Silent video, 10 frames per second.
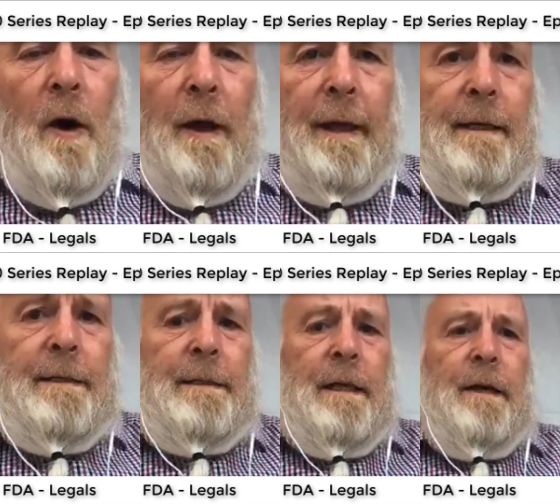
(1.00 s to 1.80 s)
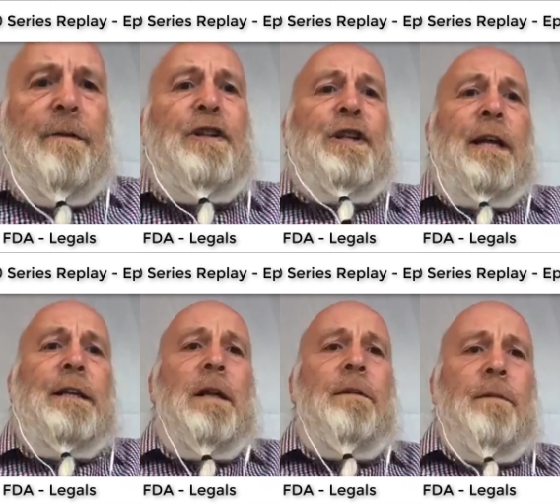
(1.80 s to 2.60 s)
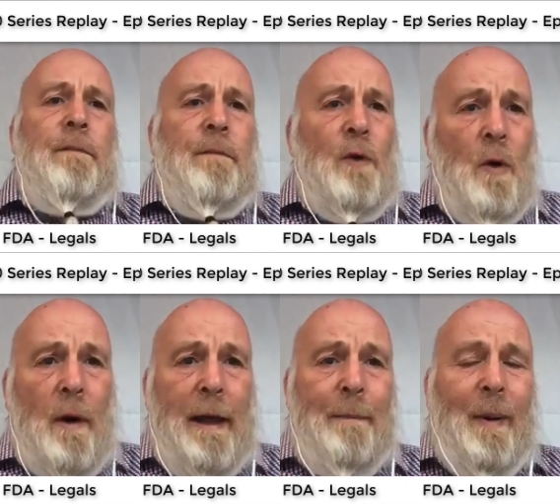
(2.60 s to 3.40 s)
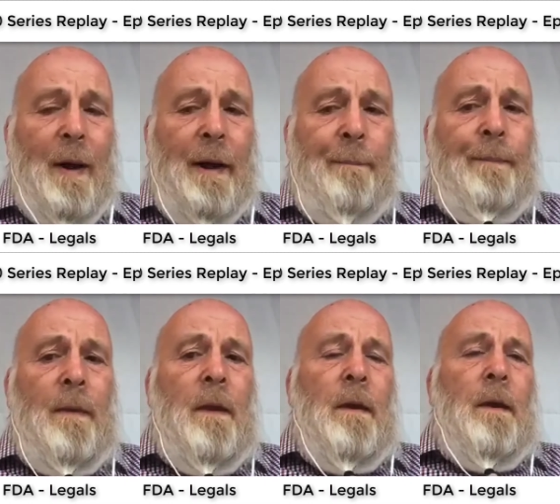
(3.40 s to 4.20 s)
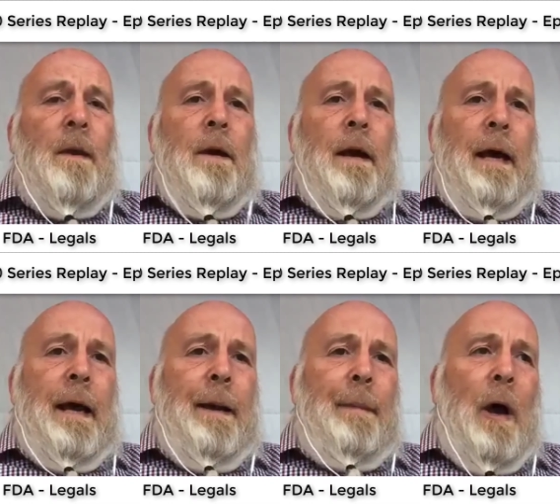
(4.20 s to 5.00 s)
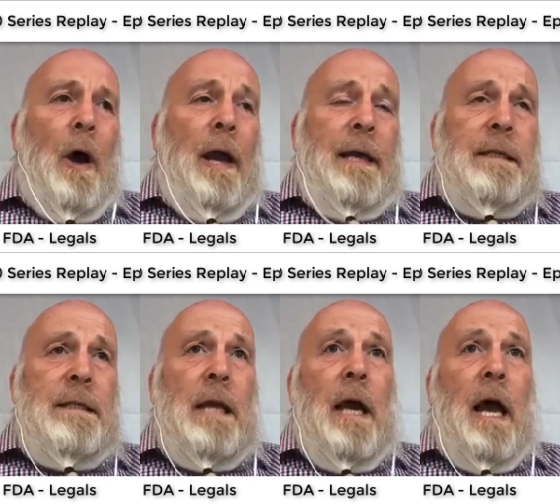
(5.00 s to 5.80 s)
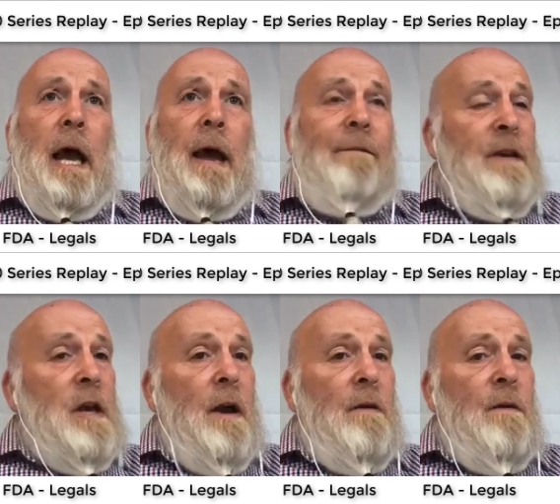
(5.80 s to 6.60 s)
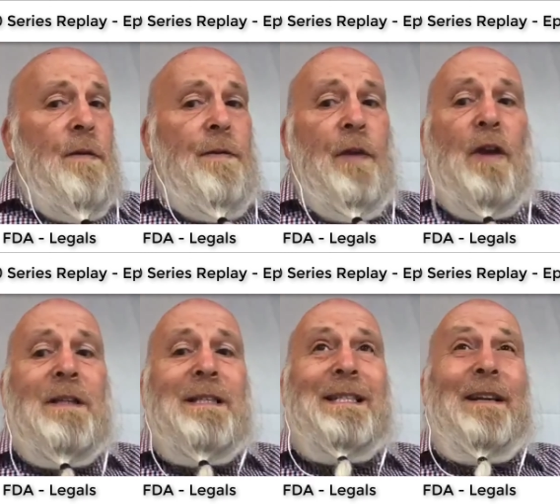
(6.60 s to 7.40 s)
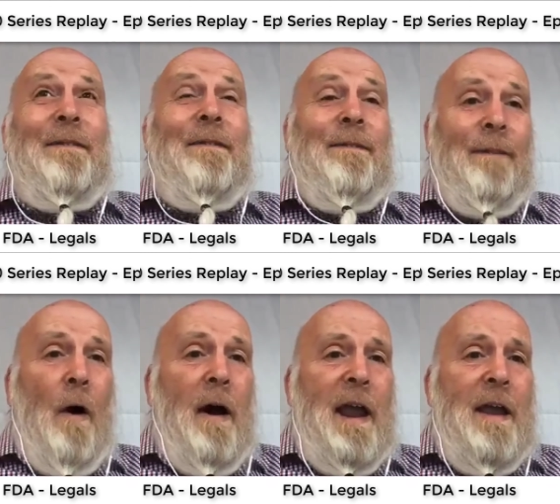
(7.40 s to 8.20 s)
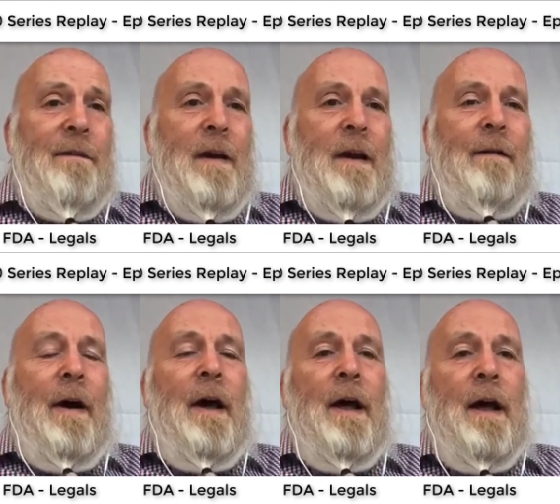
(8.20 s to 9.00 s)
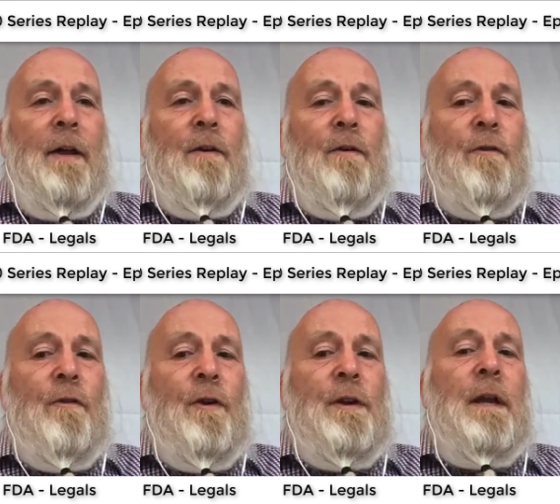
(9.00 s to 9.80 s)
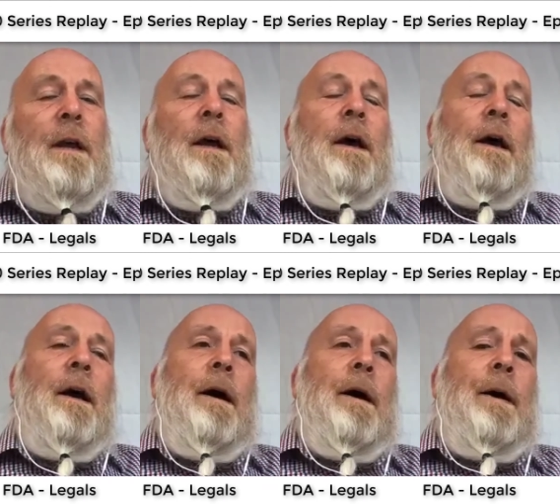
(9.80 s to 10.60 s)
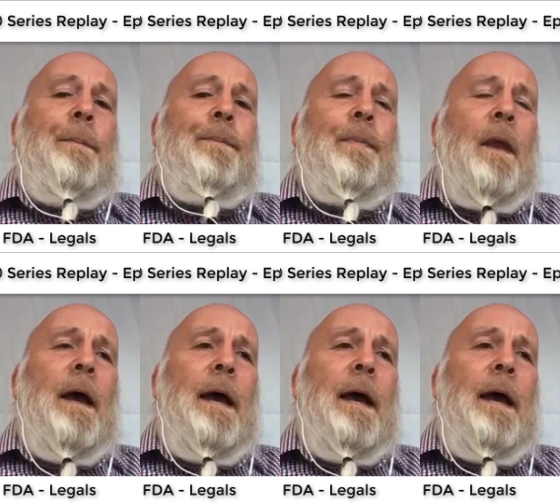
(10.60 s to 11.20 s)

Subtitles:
Hi there, it's Richard Little, from your land partner. It's video 35 out of 100, and